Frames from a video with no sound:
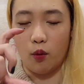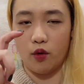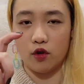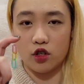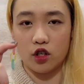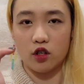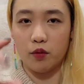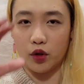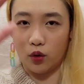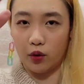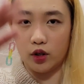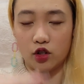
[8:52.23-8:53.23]
portion
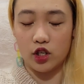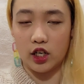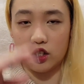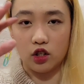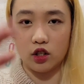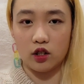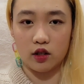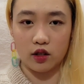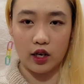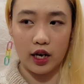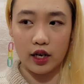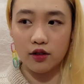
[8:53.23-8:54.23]
between changing the
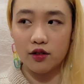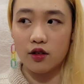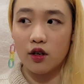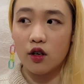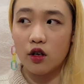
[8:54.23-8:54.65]
skeins.